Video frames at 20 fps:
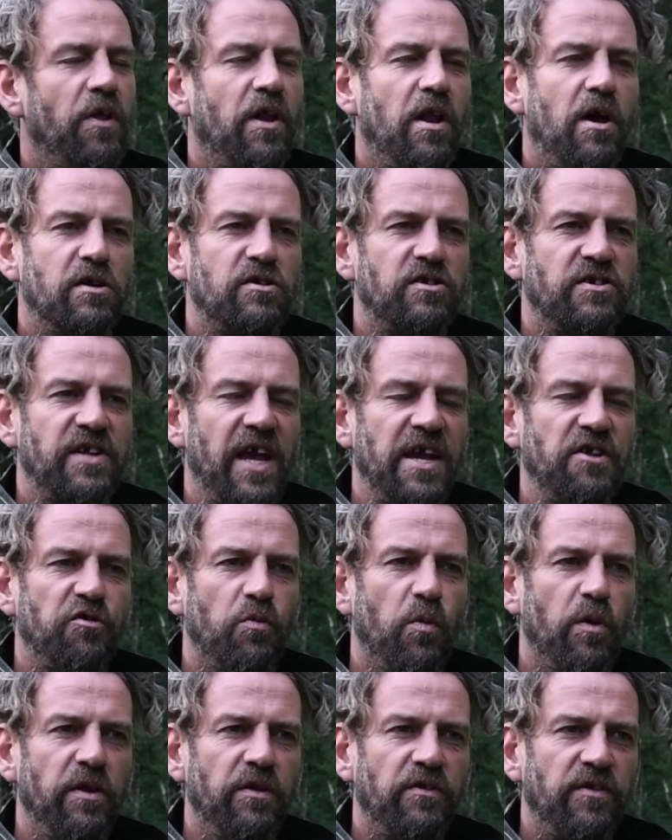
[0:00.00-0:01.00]
largest ancient
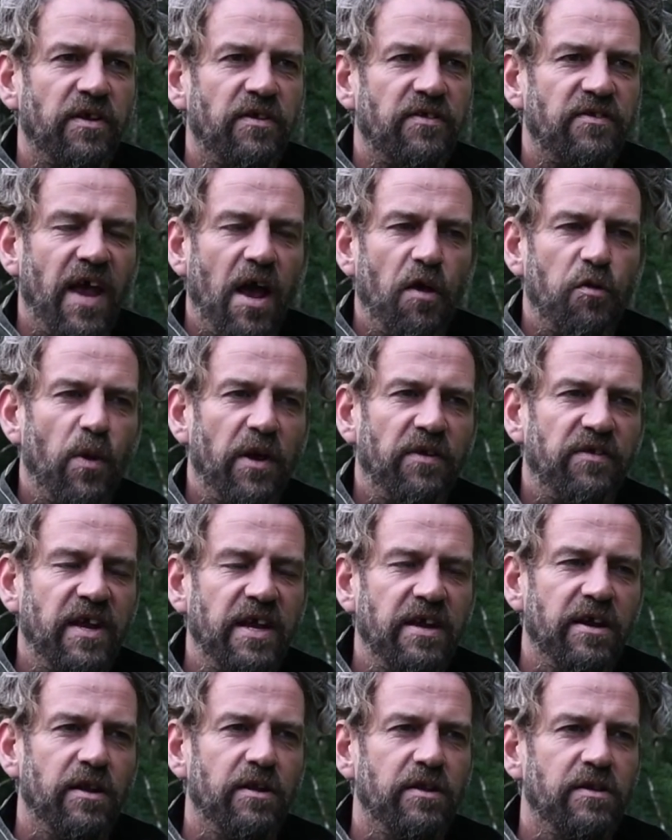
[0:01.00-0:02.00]
woodlands in southwest
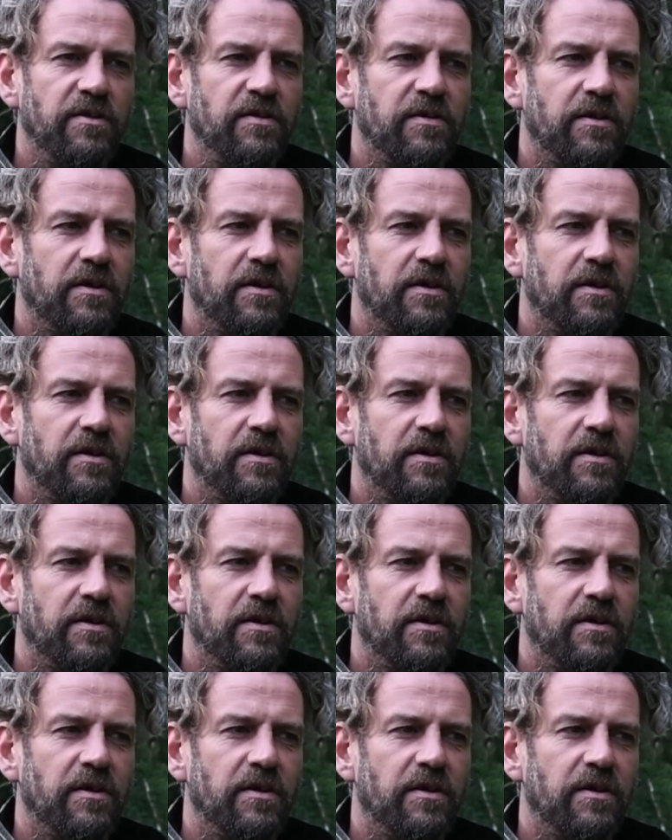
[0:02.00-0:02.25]
England.